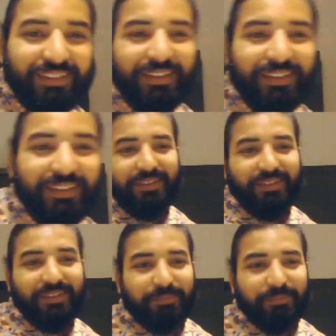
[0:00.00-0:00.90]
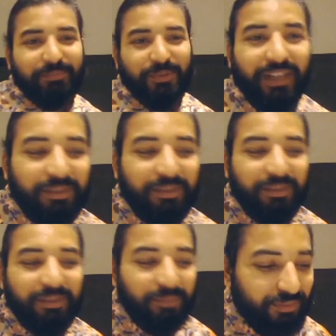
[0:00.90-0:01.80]
least one
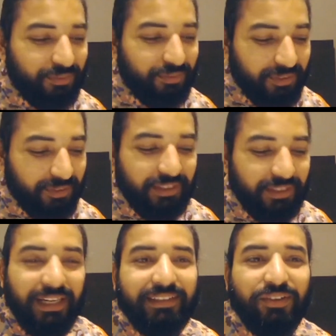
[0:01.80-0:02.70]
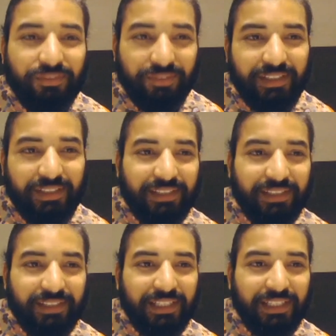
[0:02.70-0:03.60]
program or in letter
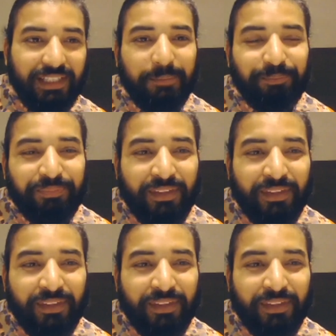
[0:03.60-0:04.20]
conference as well.